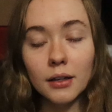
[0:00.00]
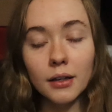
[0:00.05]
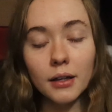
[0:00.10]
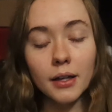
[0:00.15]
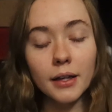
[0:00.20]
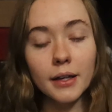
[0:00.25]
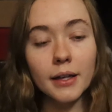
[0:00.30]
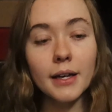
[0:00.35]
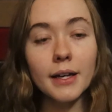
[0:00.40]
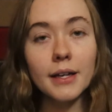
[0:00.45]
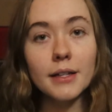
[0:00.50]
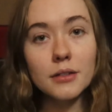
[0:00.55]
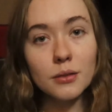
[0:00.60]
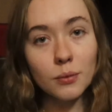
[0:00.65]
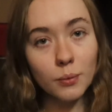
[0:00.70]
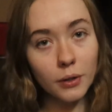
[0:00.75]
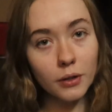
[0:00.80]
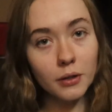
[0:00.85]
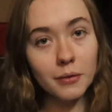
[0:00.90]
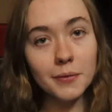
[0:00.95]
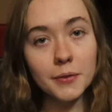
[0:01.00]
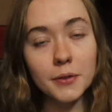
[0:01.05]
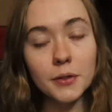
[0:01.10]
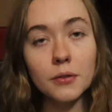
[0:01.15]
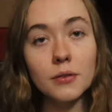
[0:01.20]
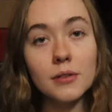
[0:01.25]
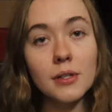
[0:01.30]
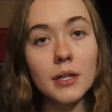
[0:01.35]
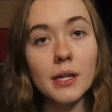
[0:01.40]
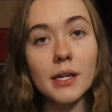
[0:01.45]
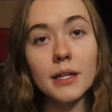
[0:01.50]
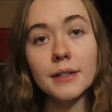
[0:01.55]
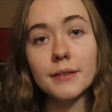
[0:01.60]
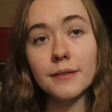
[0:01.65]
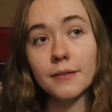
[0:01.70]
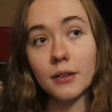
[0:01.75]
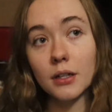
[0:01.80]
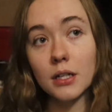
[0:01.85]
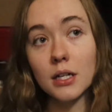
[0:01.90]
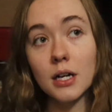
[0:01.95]
Hey guys, welcome to today's
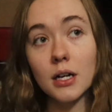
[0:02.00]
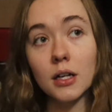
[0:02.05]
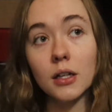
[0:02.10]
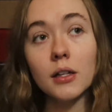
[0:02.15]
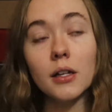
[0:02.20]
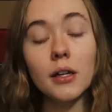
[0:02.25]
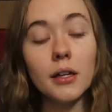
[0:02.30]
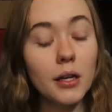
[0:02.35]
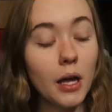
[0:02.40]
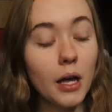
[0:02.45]
vlog.